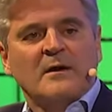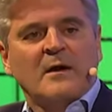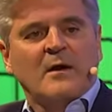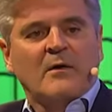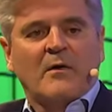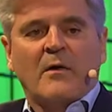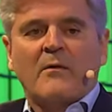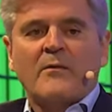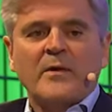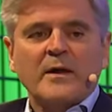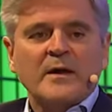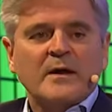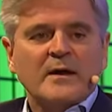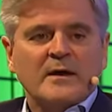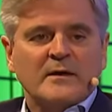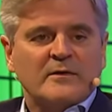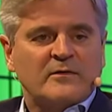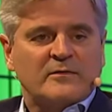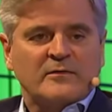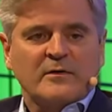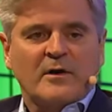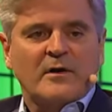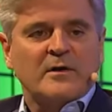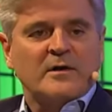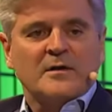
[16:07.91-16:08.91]
When we got
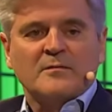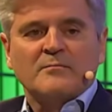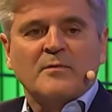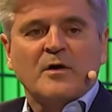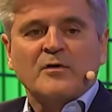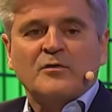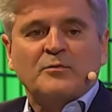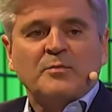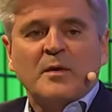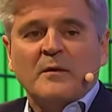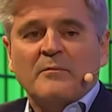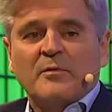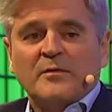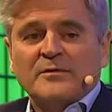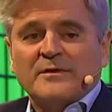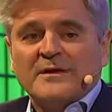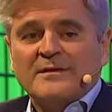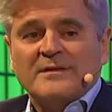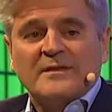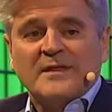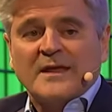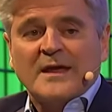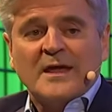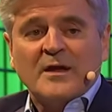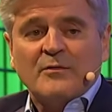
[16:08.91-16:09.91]
started, most people didn't
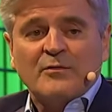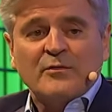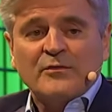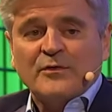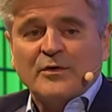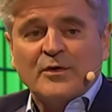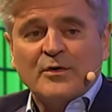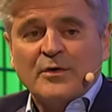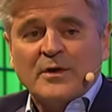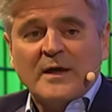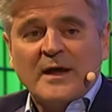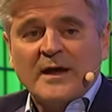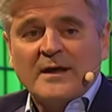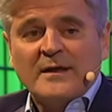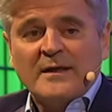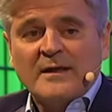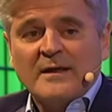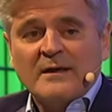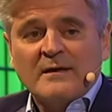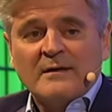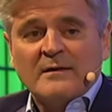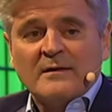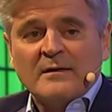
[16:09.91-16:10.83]
think it was a good idea.